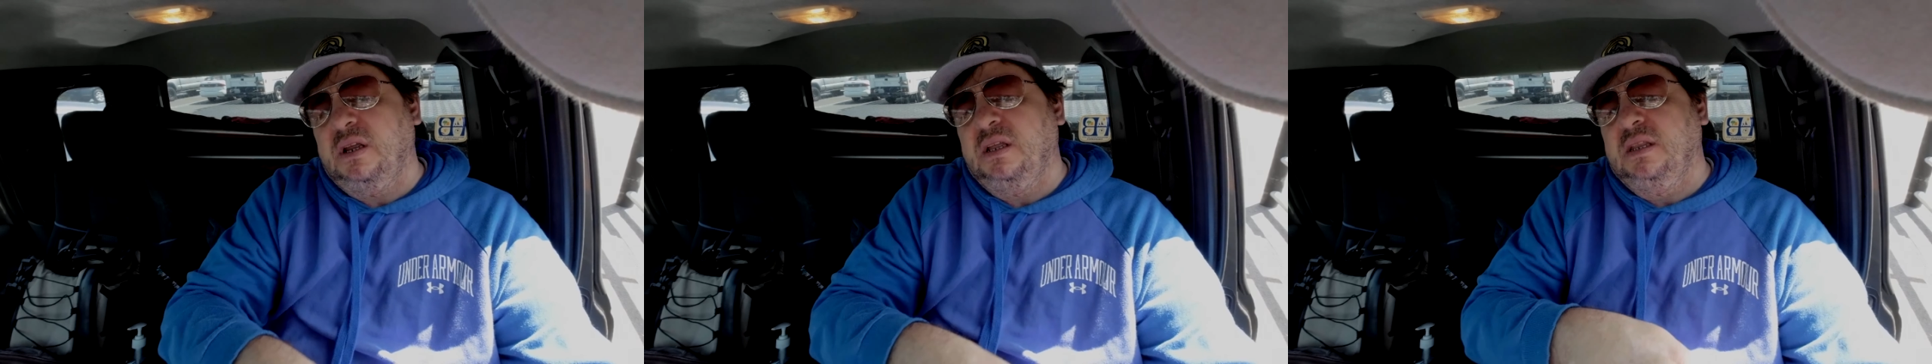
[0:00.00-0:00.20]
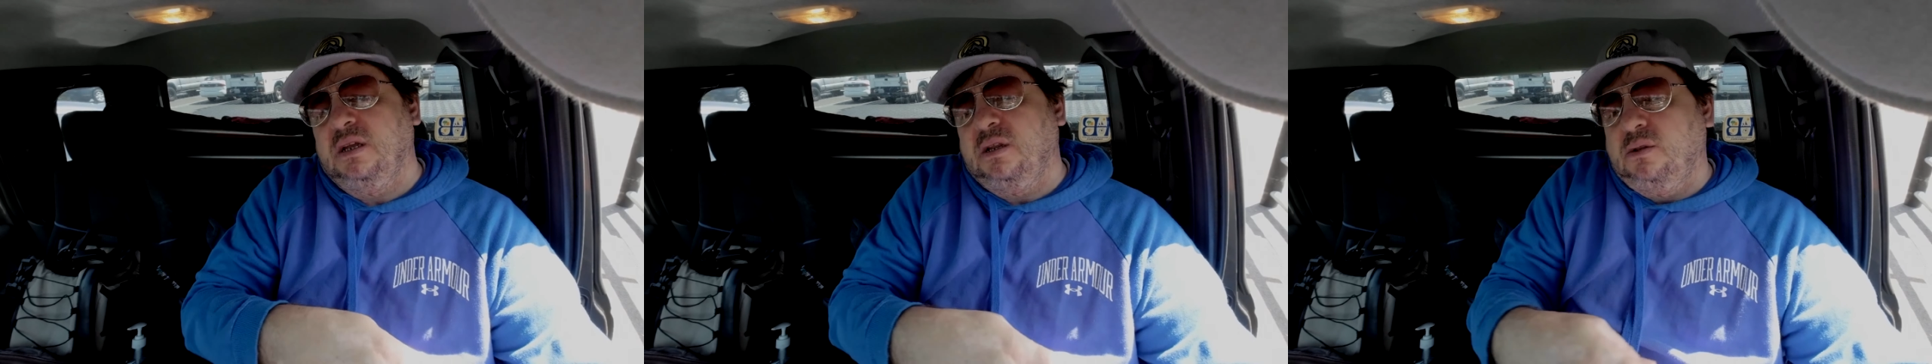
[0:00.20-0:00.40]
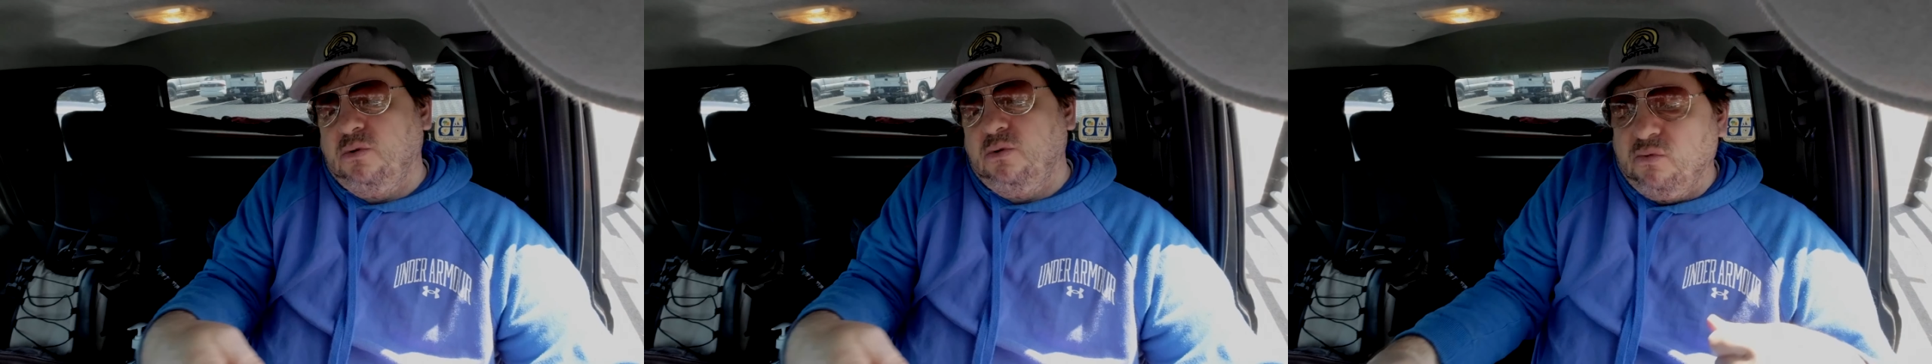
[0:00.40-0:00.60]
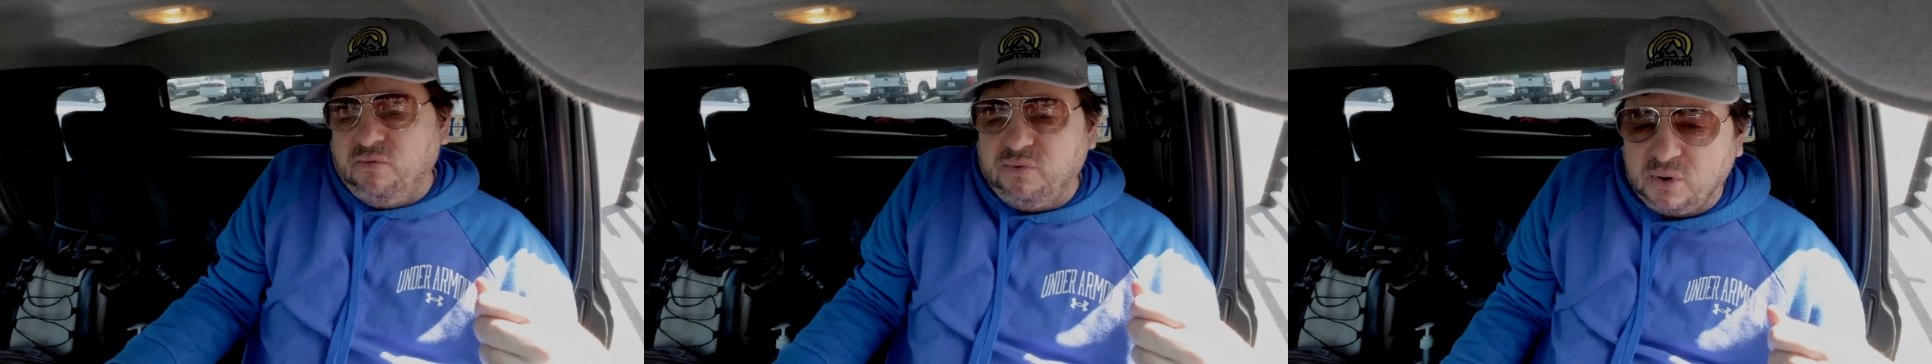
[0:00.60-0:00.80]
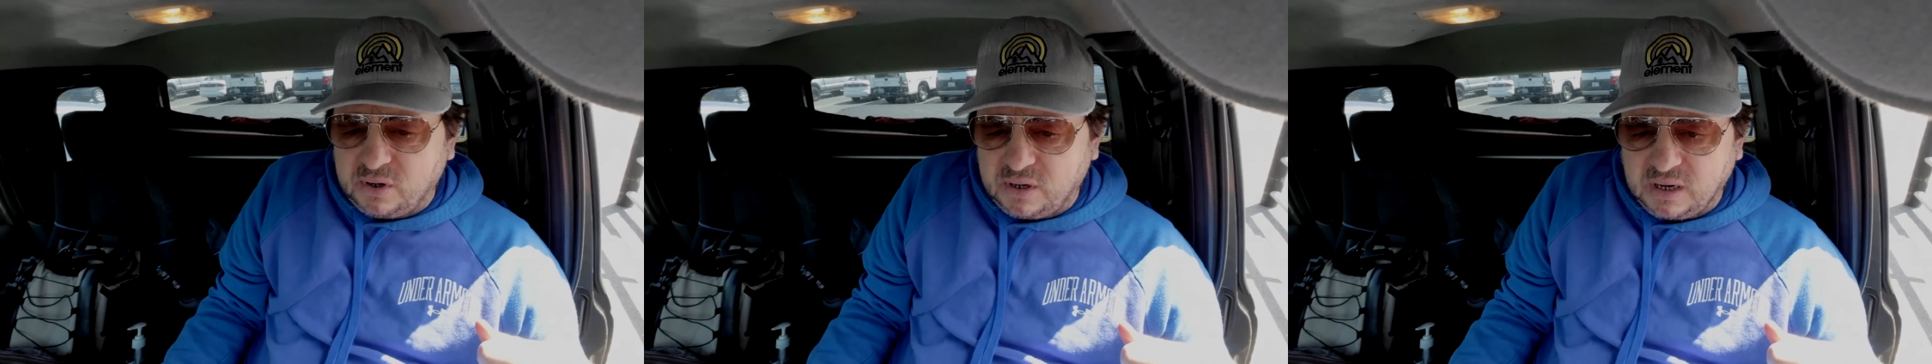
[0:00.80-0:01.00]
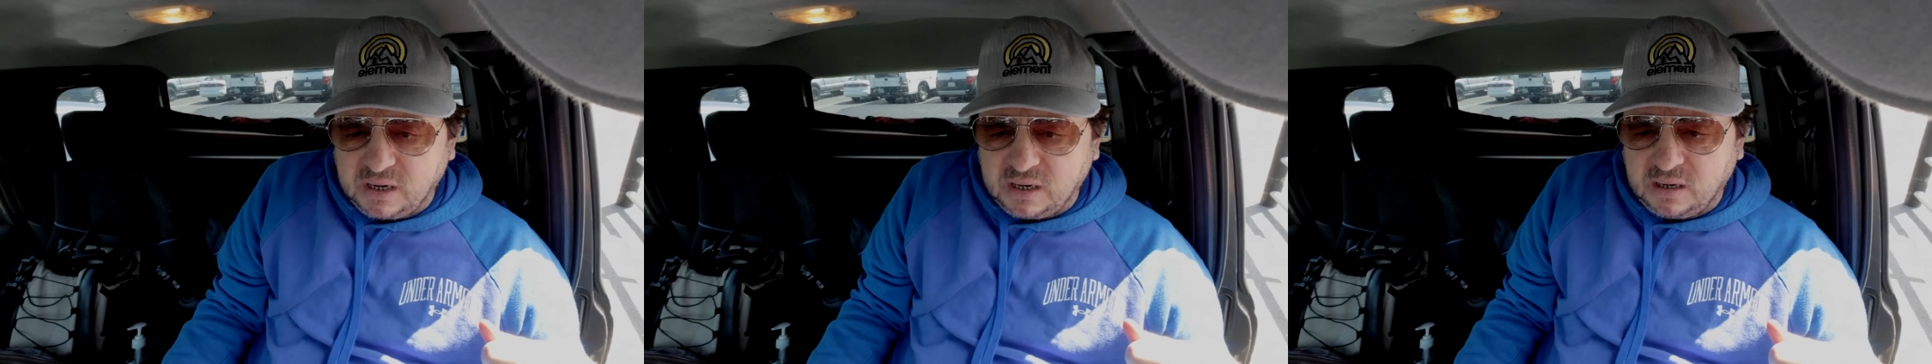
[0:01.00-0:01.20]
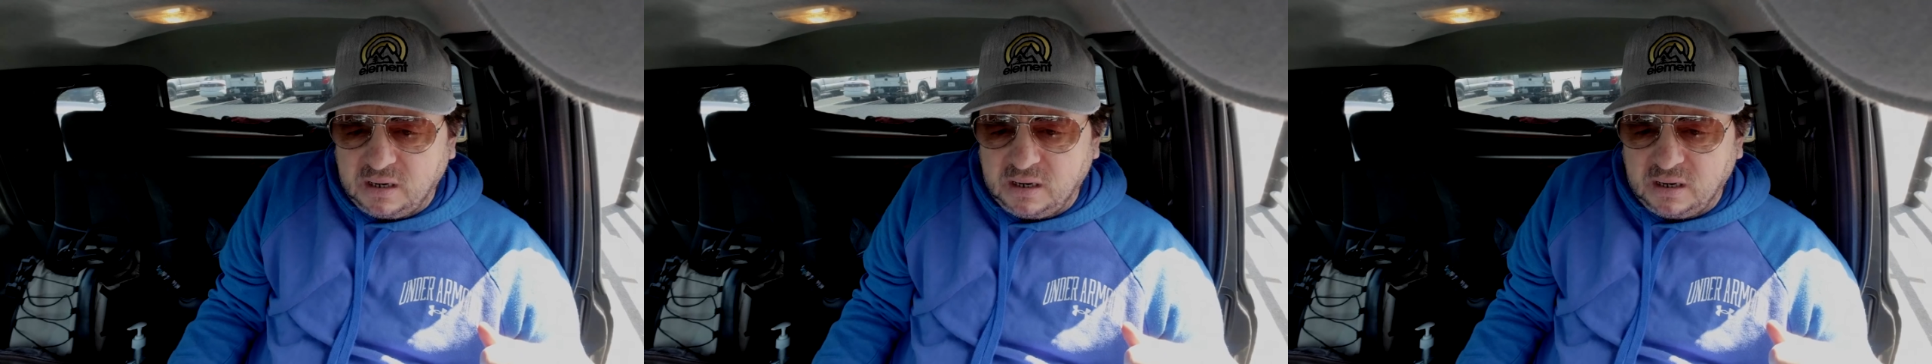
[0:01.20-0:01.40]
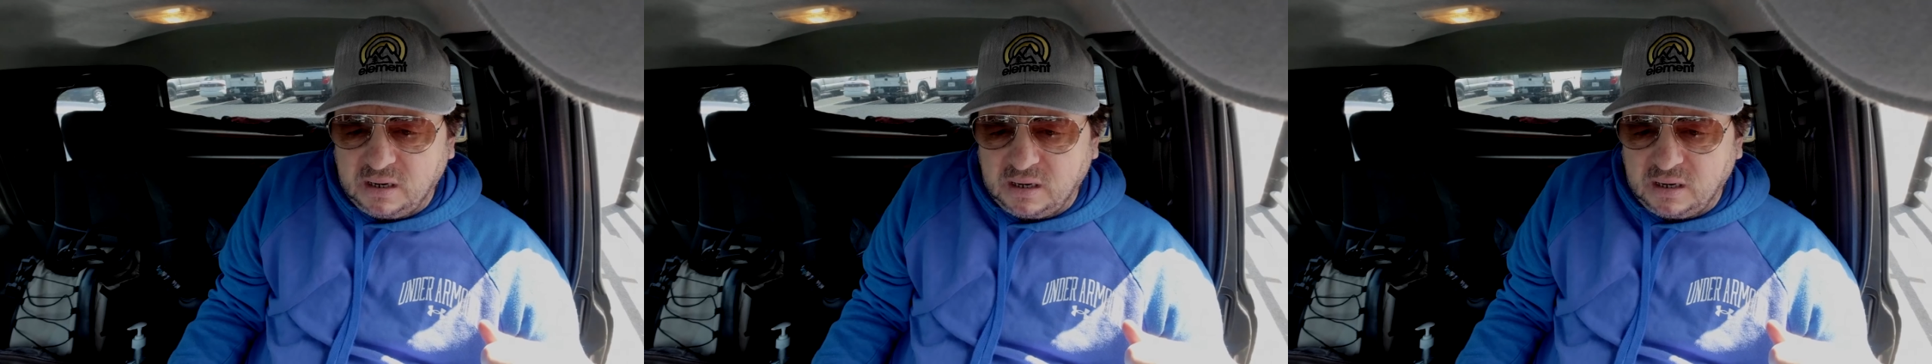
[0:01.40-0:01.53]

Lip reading: render to 4K,